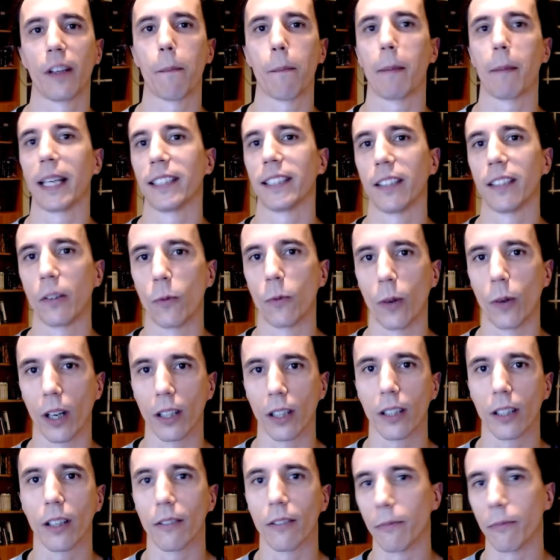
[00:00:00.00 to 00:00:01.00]
amazing
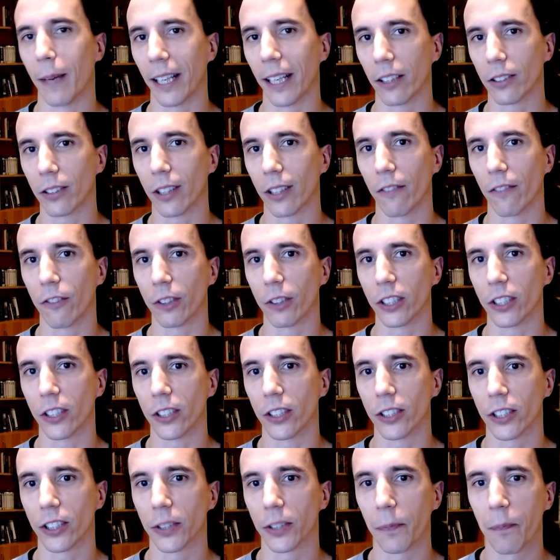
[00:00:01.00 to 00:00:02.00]
work of Microsoft
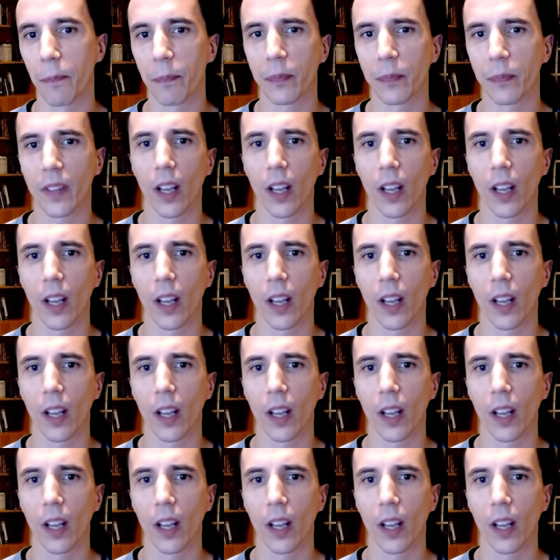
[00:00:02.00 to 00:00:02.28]
Research.